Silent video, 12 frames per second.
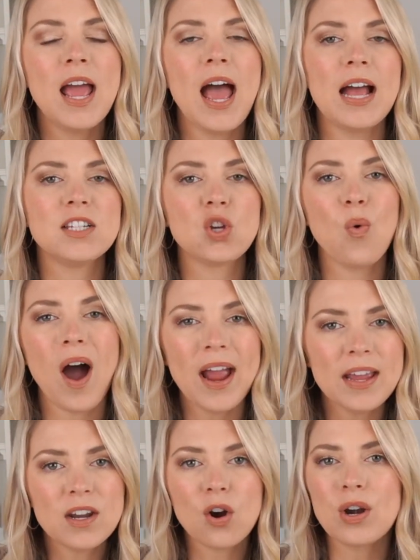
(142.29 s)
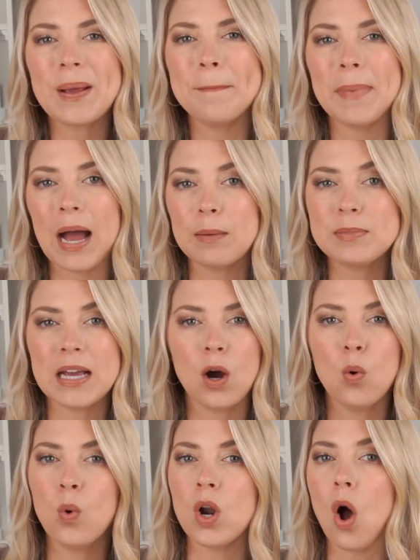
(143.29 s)
And so I had already mapped
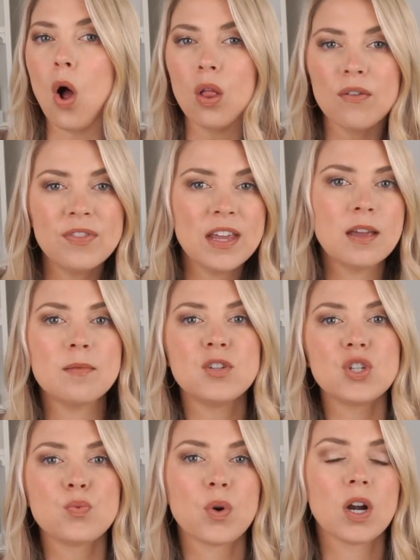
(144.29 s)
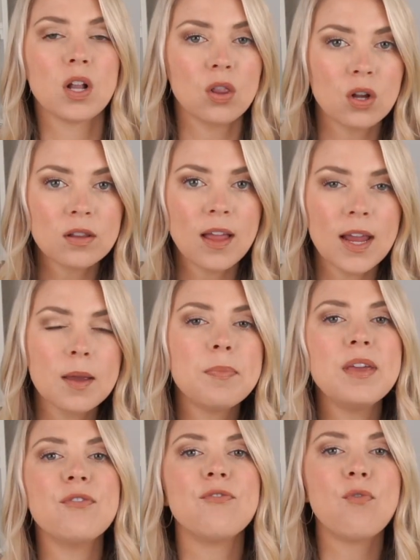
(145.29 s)
out what all of the images were going to look like
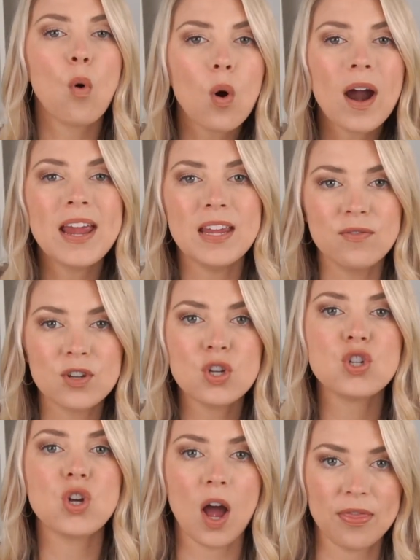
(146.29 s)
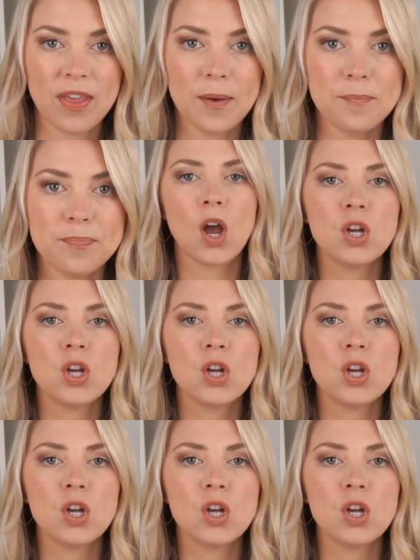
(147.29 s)
before I even shot them.